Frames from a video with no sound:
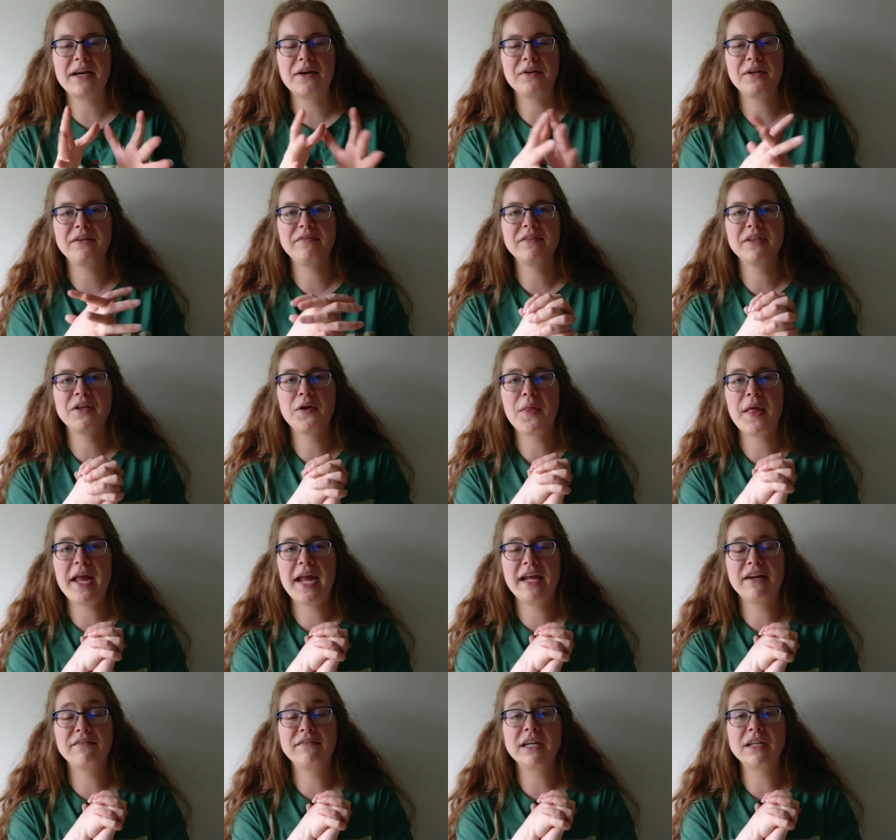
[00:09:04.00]
out even though they
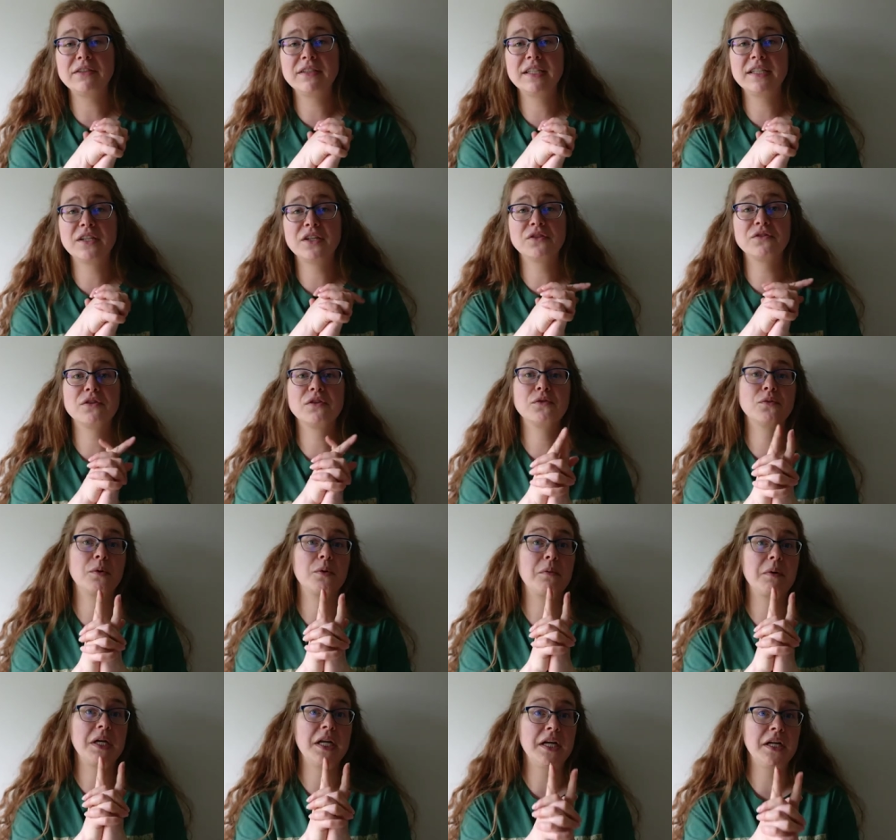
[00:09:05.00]
had felted, because those were
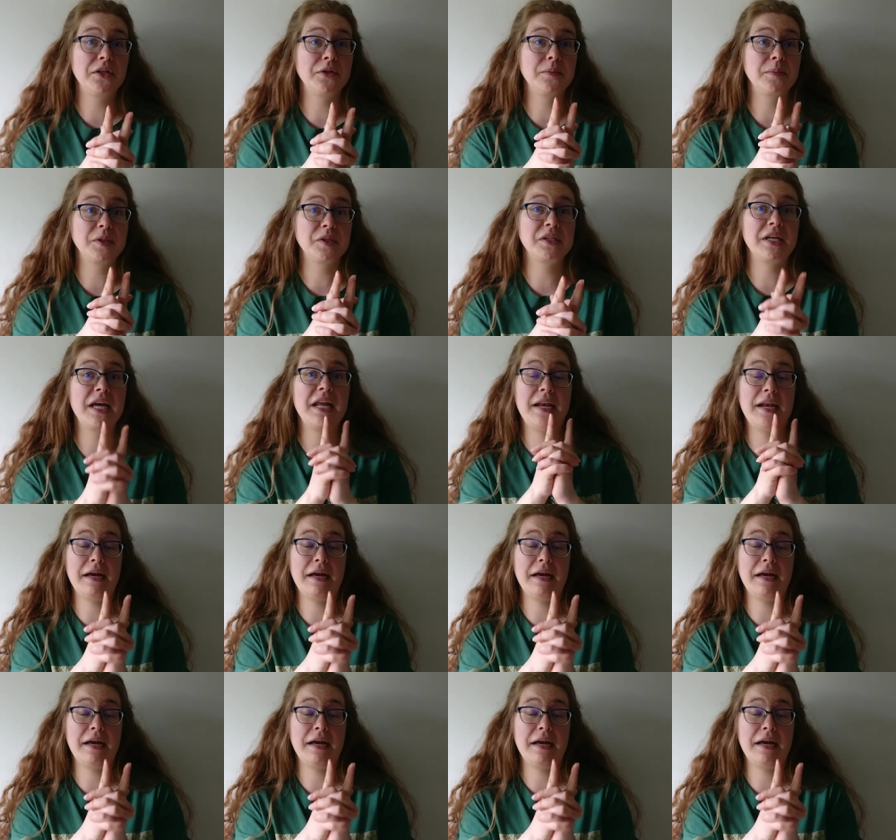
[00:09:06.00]
100%